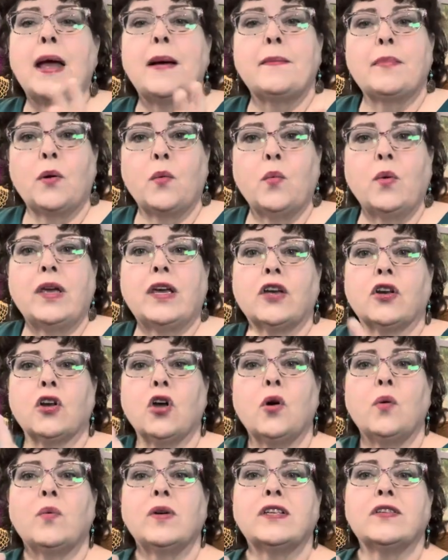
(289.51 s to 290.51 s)
But we can
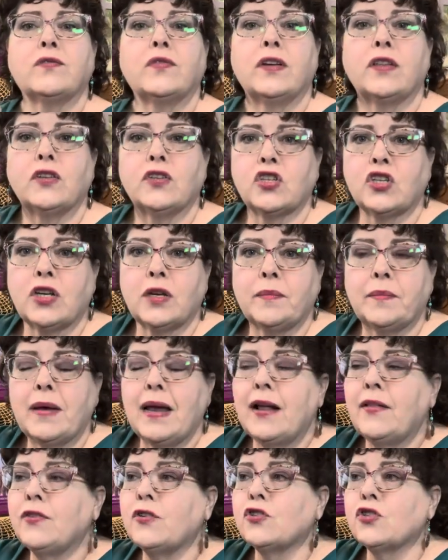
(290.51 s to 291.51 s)
always fellowship,
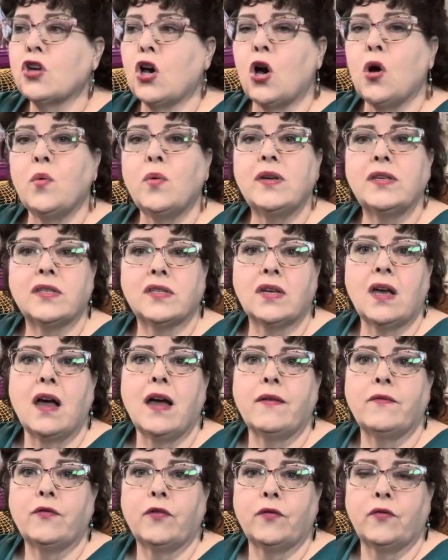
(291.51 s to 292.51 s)
and there's always
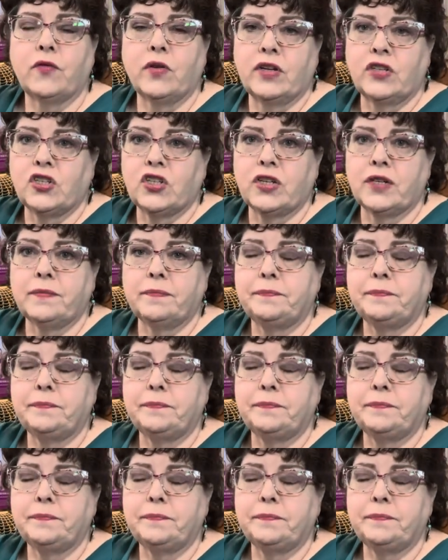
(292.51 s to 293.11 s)
time for friendship.